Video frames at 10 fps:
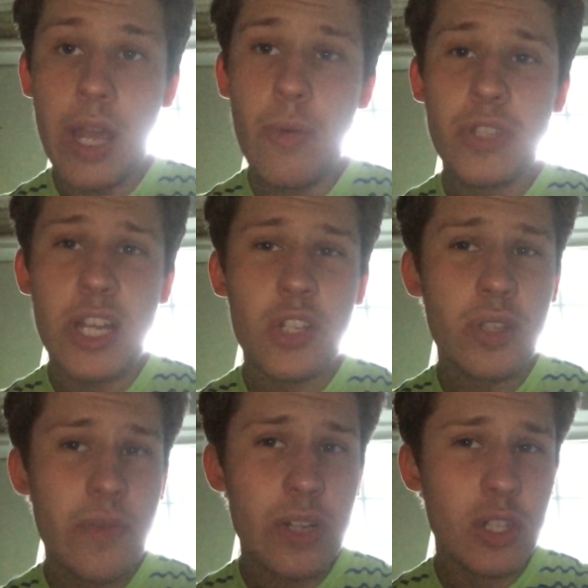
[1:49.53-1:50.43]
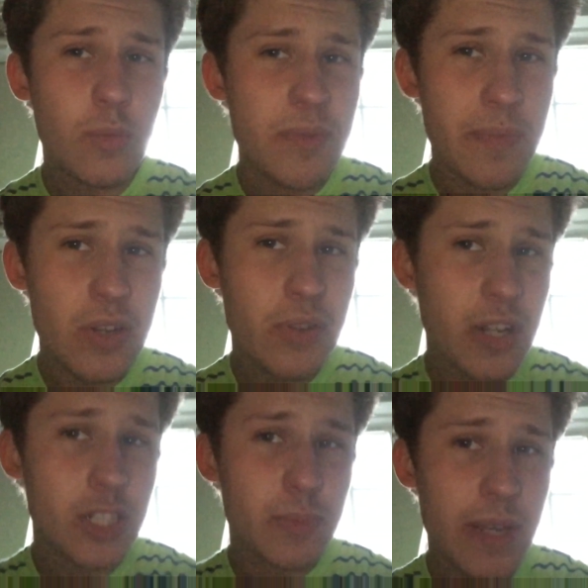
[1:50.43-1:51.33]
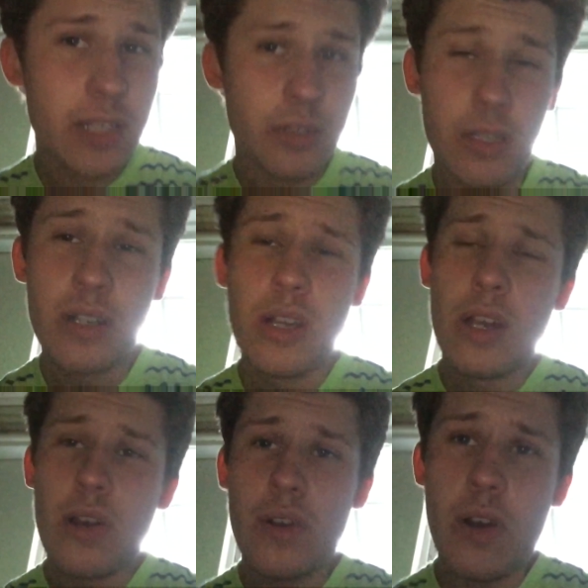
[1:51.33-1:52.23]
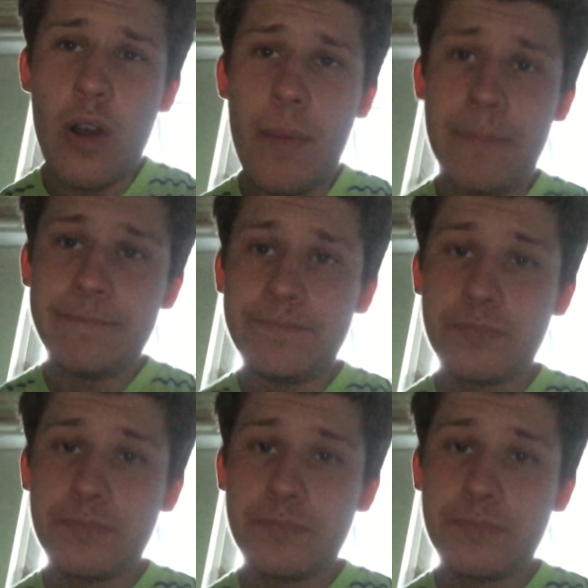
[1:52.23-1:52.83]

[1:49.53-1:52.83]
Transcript: It was actually even a little bit better than I expected. I